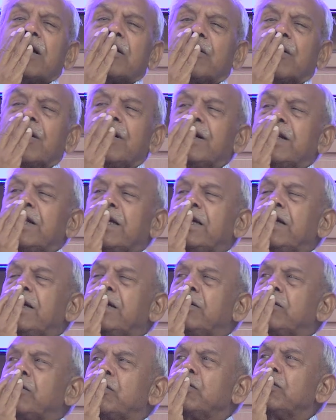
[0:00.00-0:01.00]

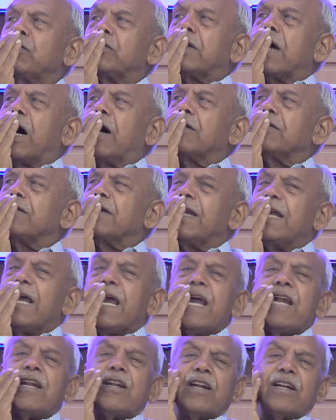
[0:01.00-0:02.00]

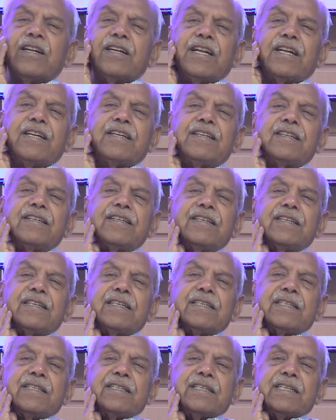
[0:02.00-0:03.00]
22,800
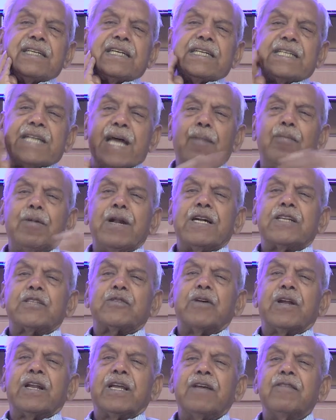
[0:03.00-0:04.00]

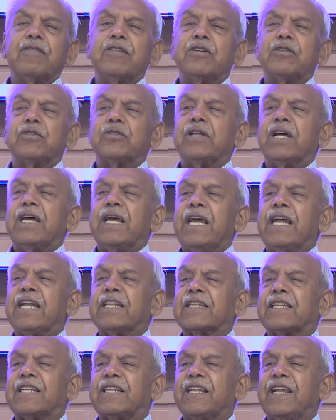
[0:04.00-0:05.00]
tablets were given to the
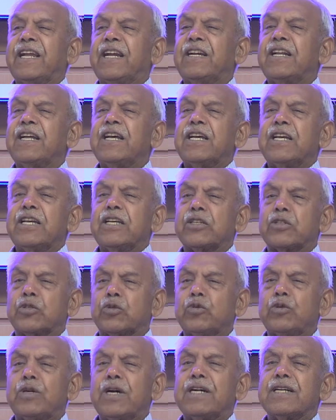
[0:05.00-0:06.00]
8th grade
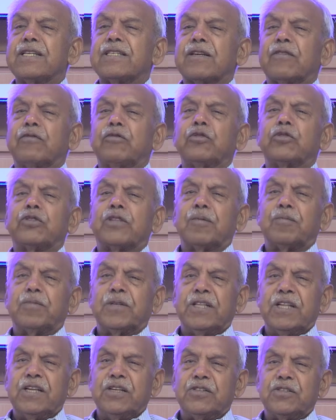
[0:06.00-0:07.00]
students of Uttar
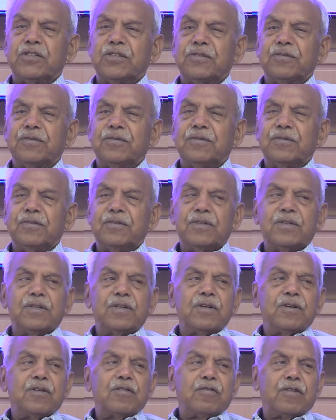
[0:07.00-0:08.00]
Pradesh
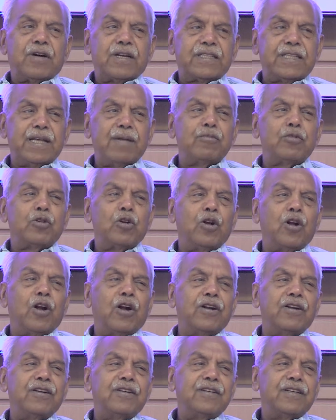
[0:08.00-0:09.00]
for them to
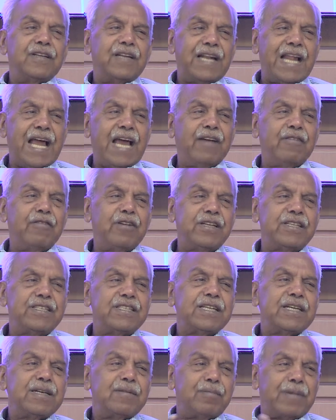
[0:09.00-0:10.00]
learn language,
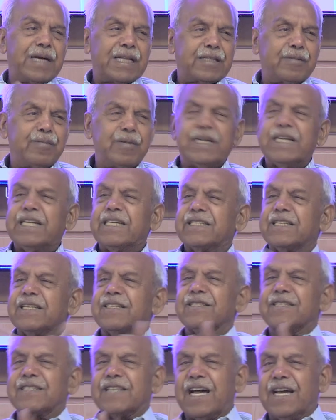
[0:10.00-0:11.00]
mathematics
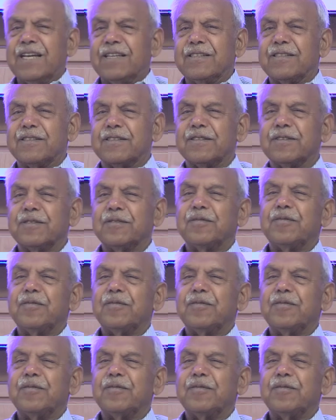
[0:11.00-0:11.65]
and science.